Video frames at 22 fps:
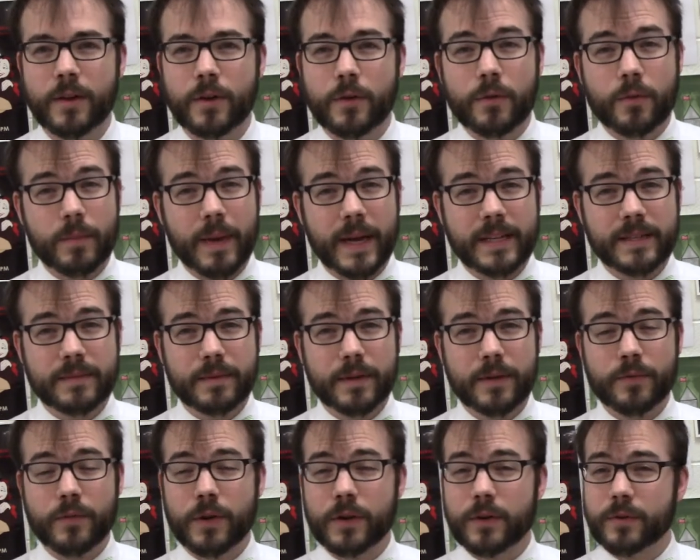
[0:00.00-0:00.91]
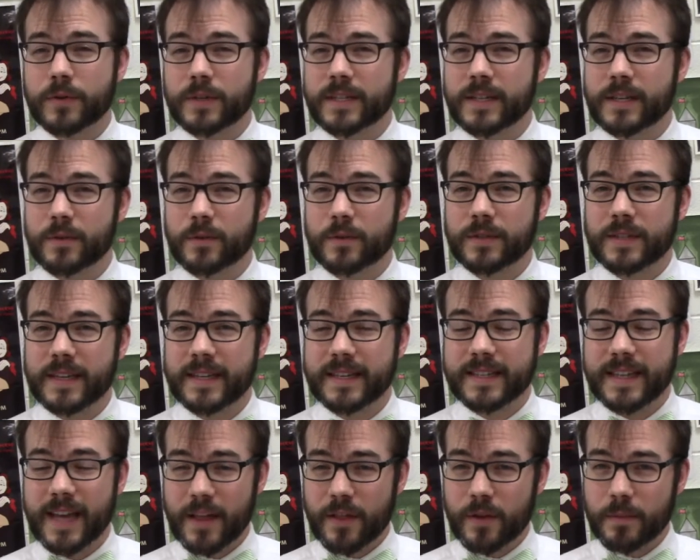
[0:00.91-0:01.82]
It reminds me of one of Christina
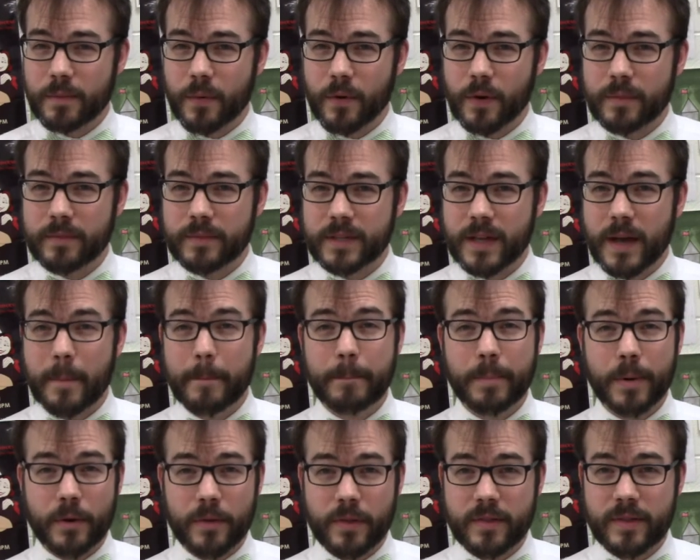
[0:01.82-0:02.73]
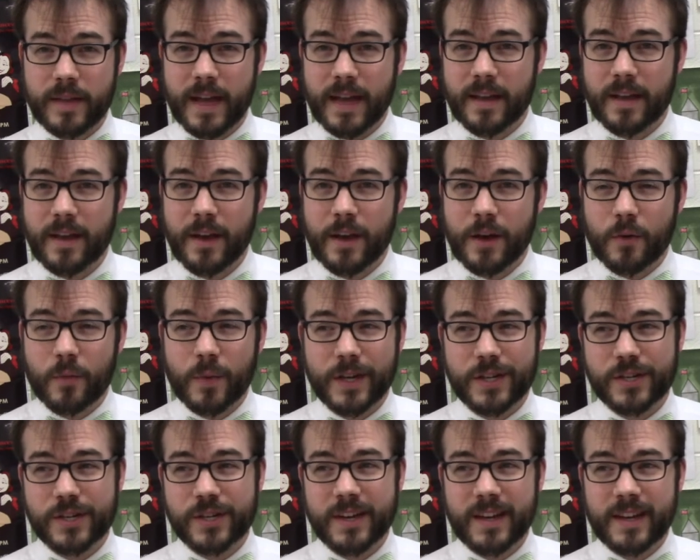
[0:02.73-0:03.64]
Rossetti's other poems, A Birthday,
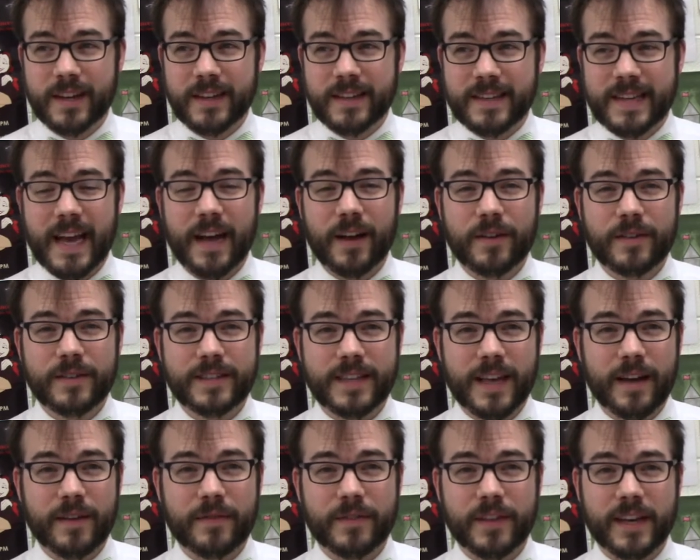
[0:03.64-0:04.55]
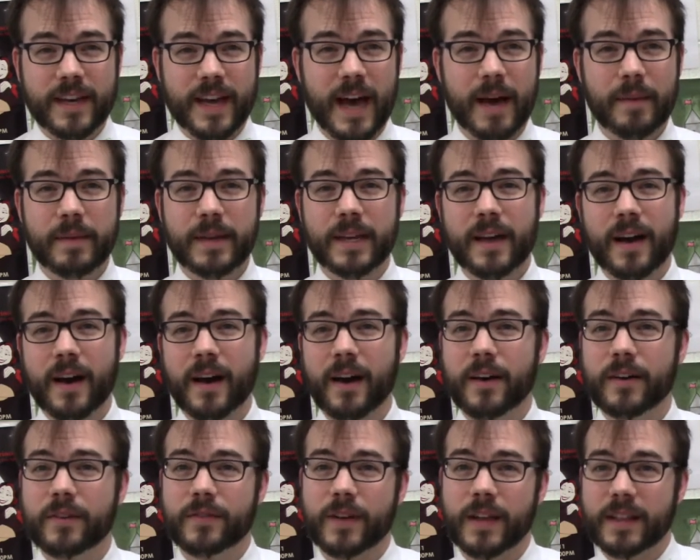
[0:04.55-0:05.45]
which tells of the coming
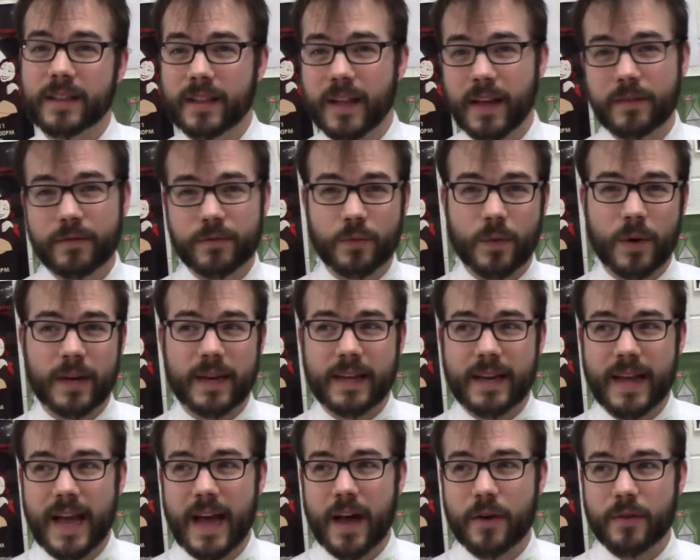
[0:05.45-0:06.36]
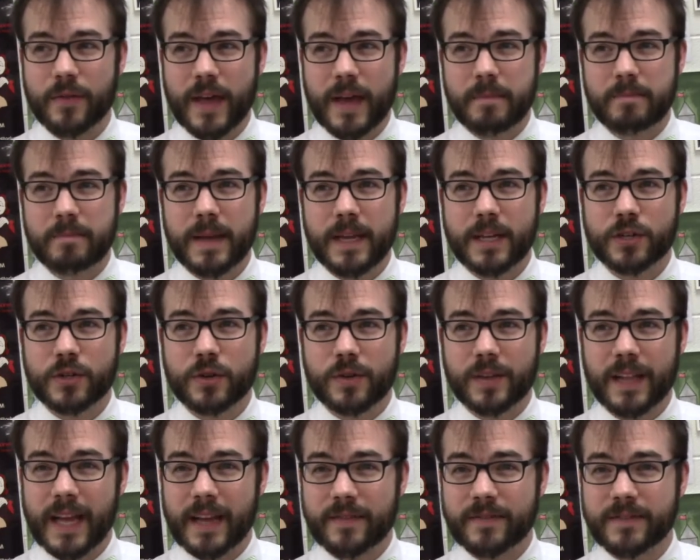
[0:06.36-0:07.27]
of a loved one and how that makes
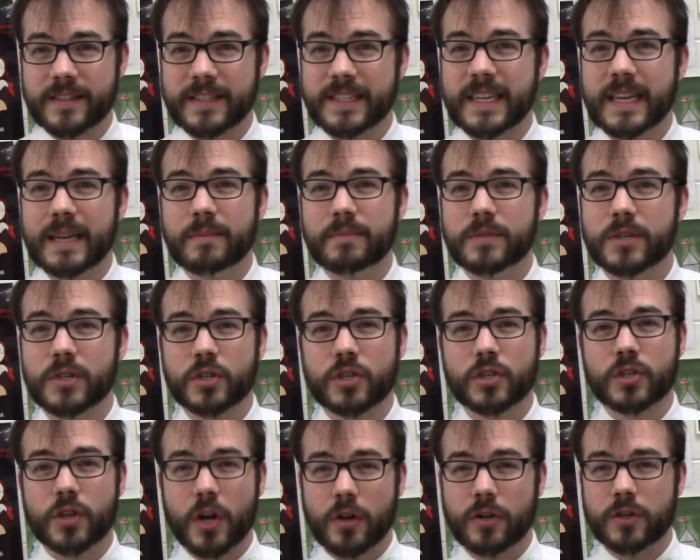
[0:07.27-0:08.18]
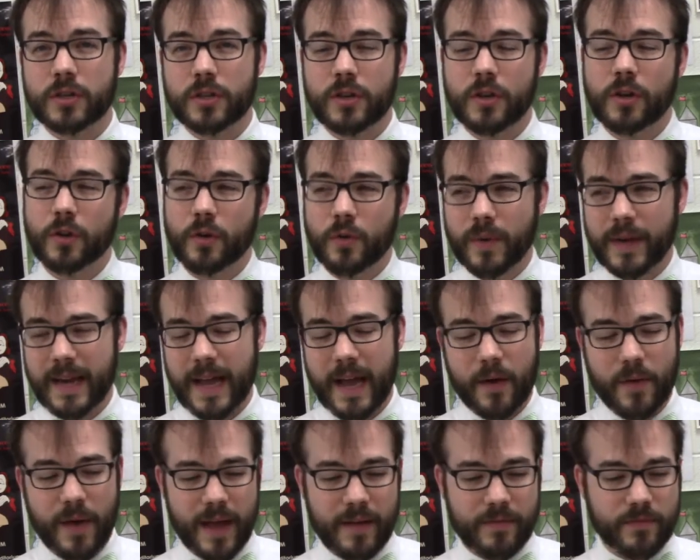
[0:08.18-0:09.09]
your life seem to start new and
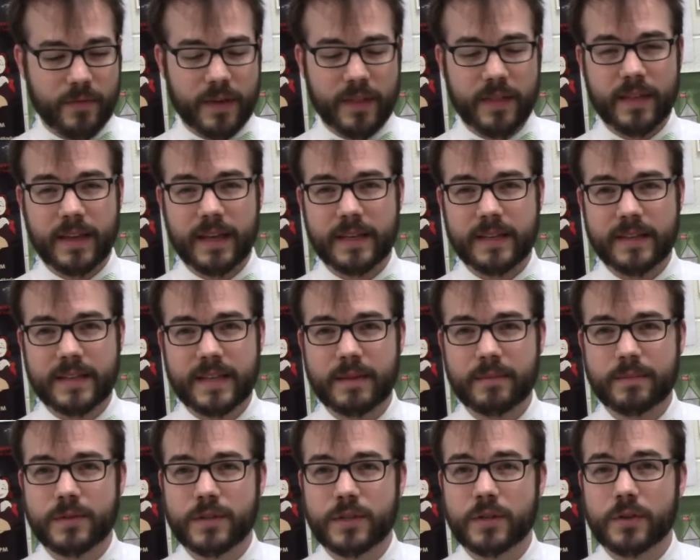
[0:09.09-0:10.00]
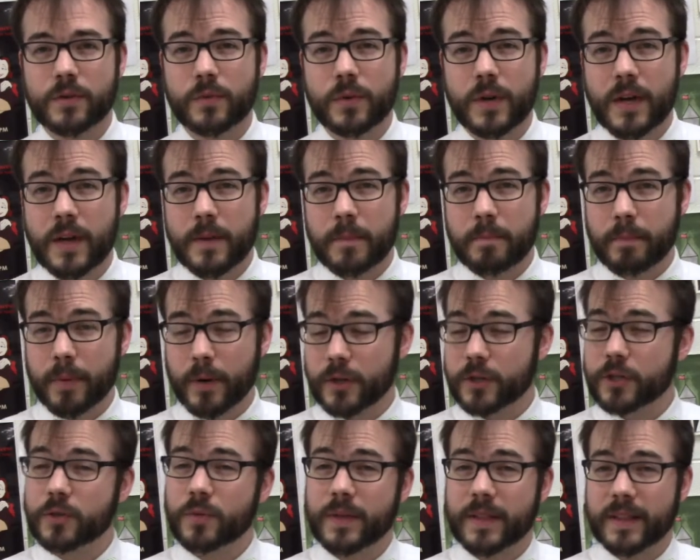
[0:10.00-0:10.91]
how everything seems to
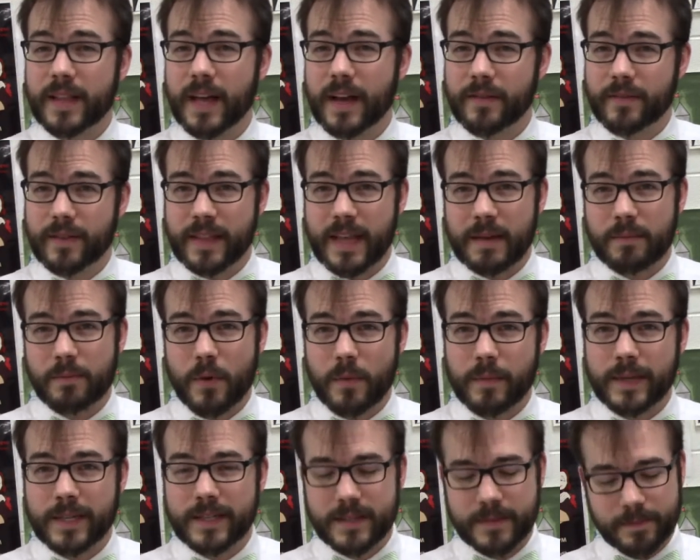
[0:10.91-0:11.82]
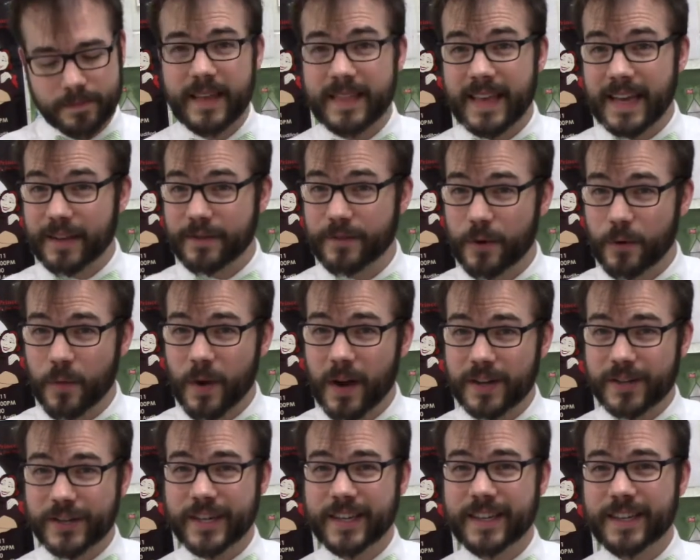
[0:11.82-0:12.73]
burst with love in that moment. Thanks for
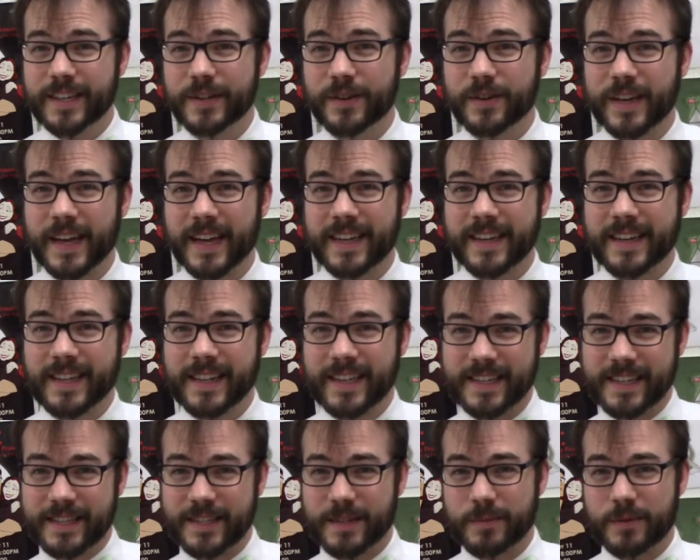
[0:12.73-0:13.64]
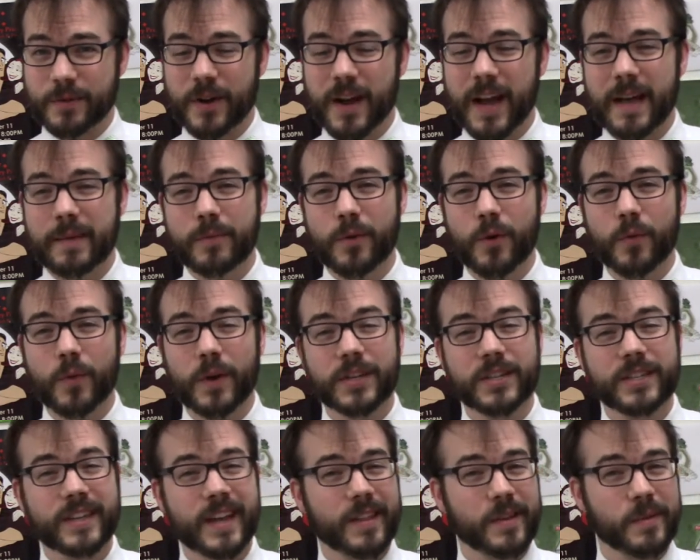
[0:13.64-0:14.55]
watching. You can click to subscribe or
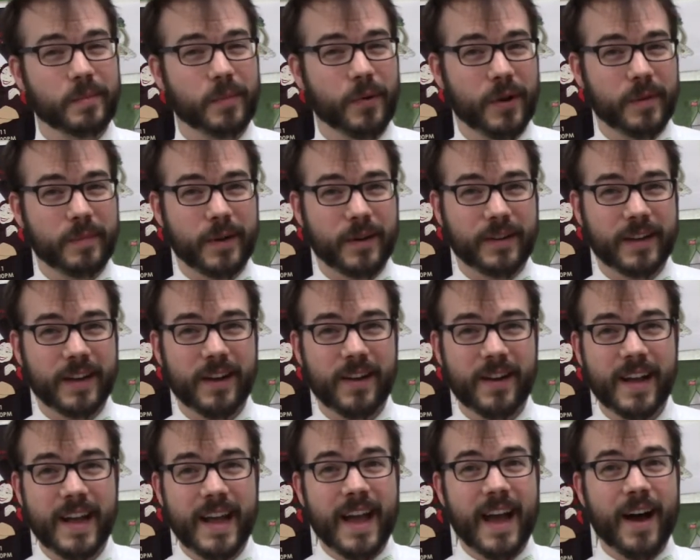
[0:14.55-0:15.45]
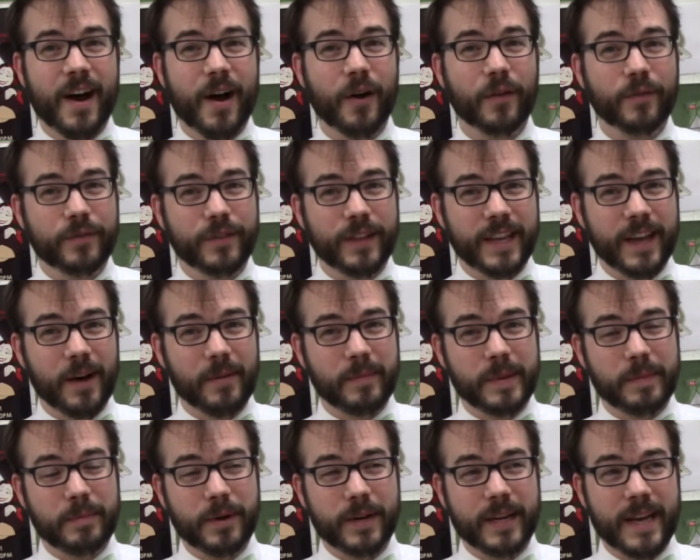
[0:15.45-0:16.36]
watch another poem on here. Hopefully I'll
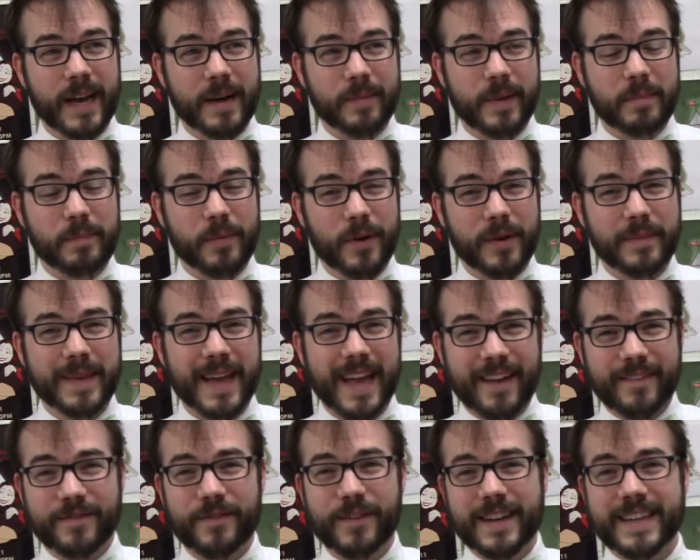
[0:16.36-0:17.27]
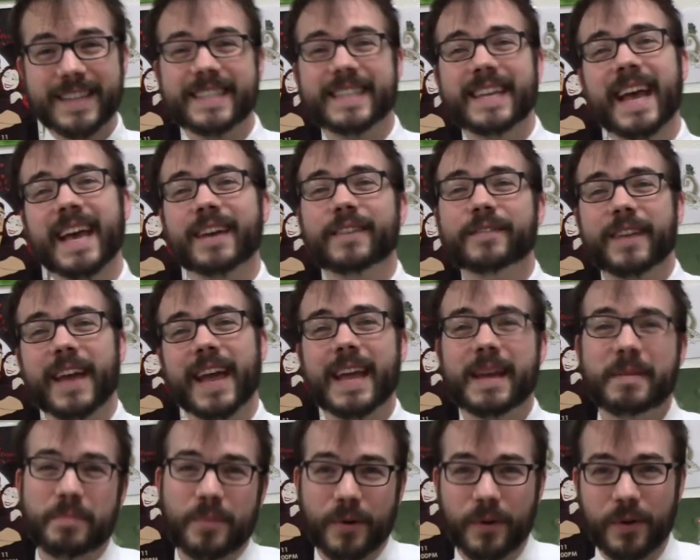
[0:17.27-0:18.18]
be putting up a poem every day of
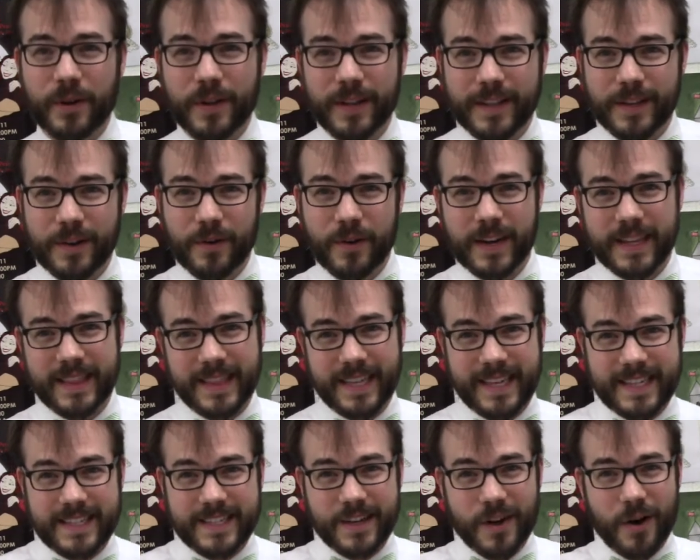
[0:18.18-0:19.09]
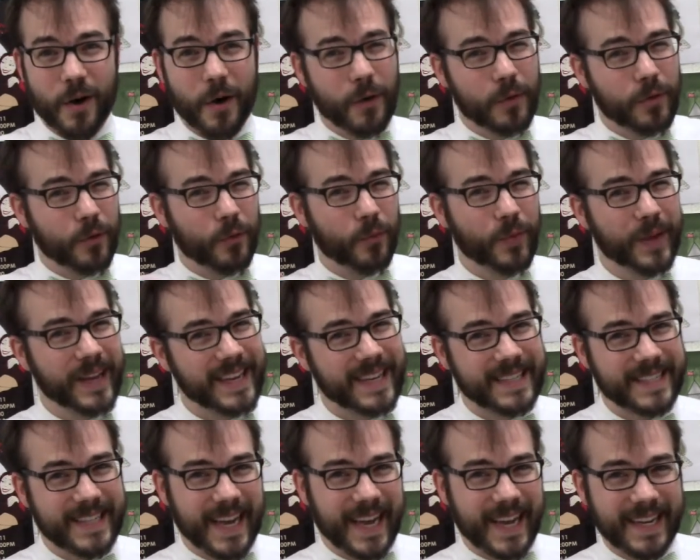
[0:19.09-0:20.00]
April, or at least all the
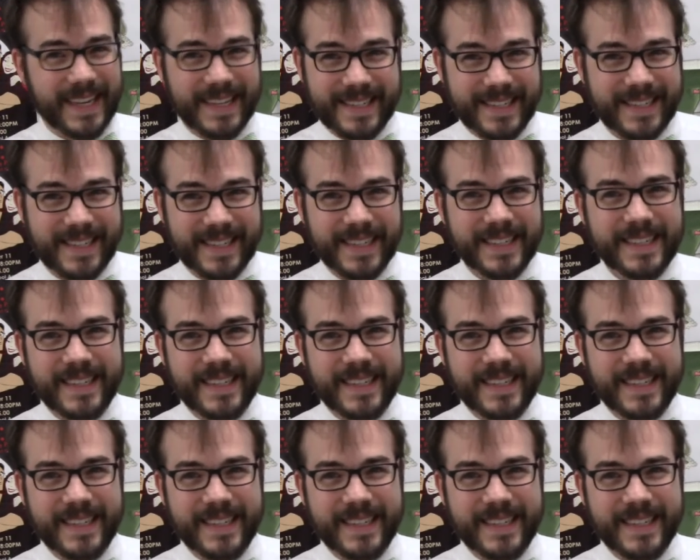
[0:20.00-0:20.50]
weekdays